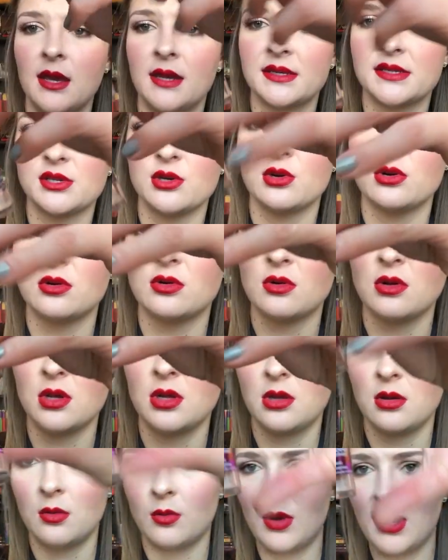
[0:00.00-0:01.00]
So
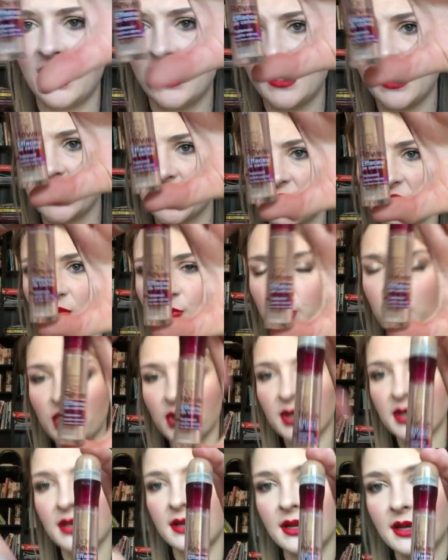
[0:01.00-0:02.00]
when I actually
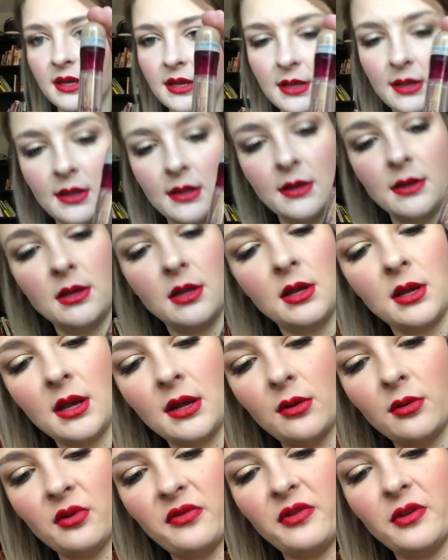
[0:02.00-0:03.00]
put it in, I
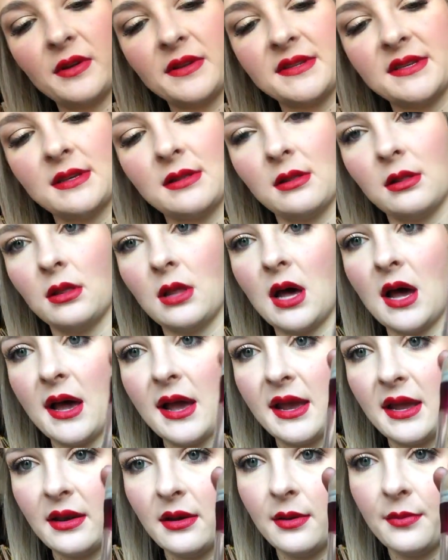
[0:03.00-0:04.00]
don't know if you can see the
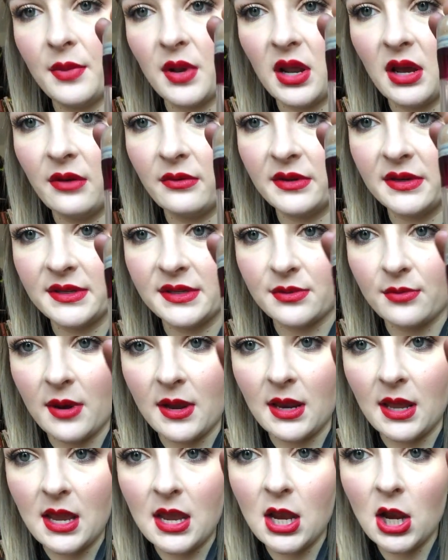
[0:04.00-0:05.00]
line, but I was
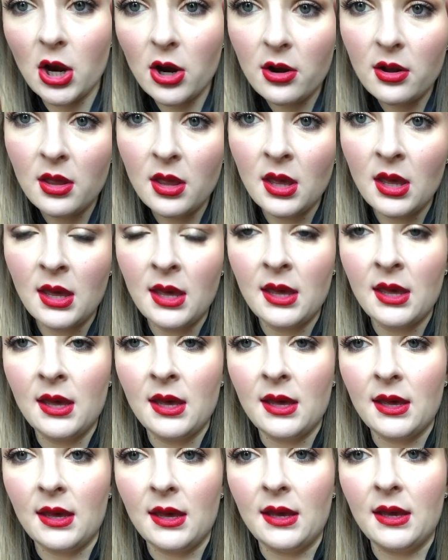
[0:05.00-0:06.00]
right here,
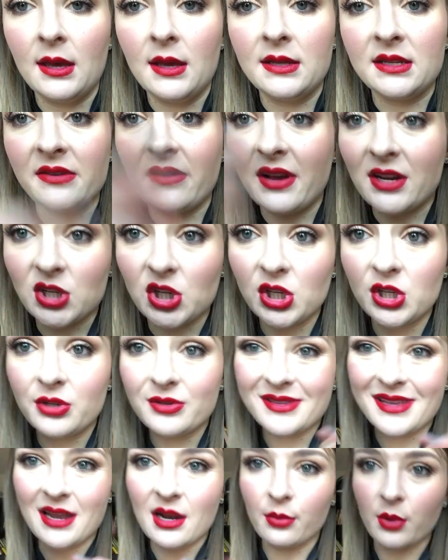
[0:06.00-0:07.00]
and I've actually
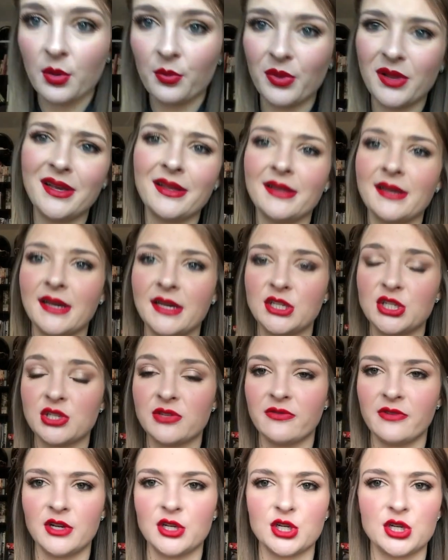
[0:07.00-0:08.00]
used that up completely. I
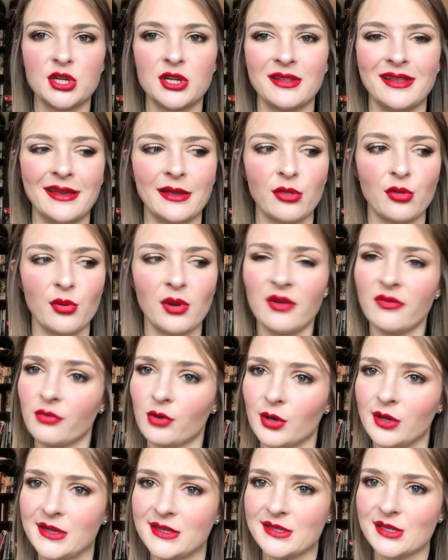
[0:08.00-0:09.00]
just finished it like 3 or
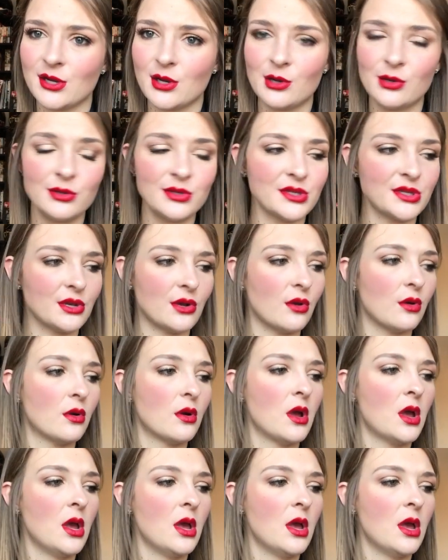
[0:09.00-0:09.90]
4 days ago, so